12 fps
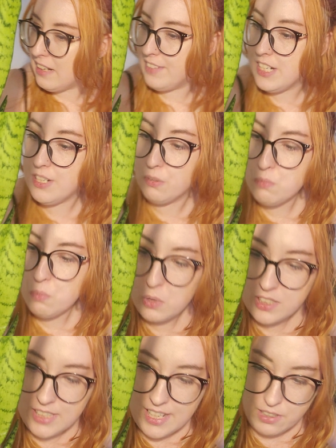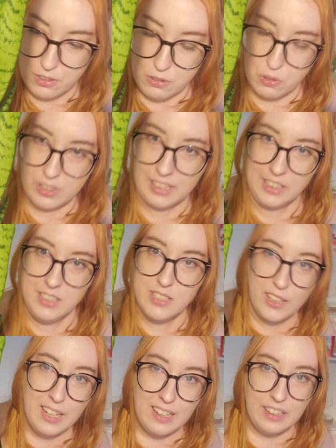if they don't work out or they
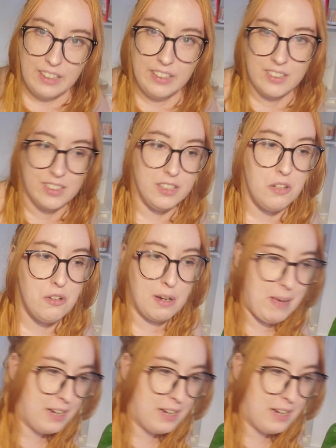die, you have